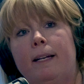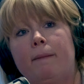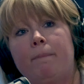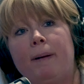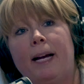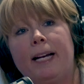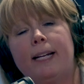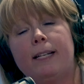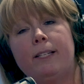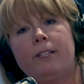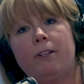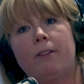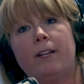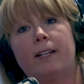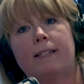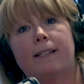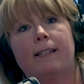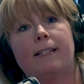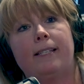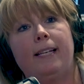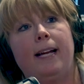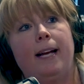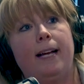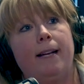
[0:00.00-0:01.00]
in
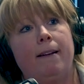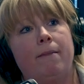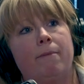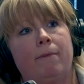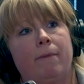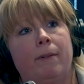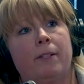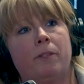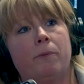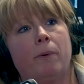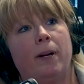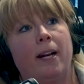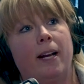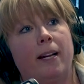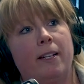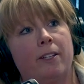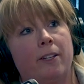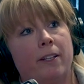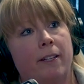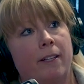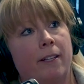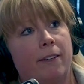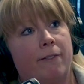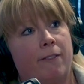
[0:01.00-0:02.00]
2010 was when I took
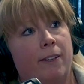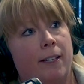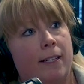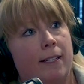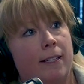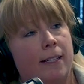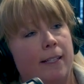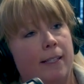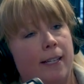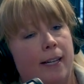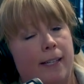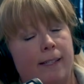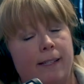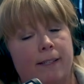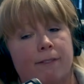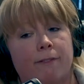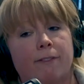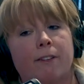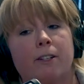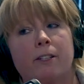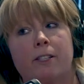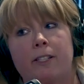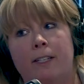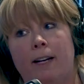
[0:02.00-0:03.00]
the test the
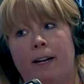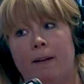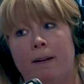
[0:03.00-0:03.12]
first time.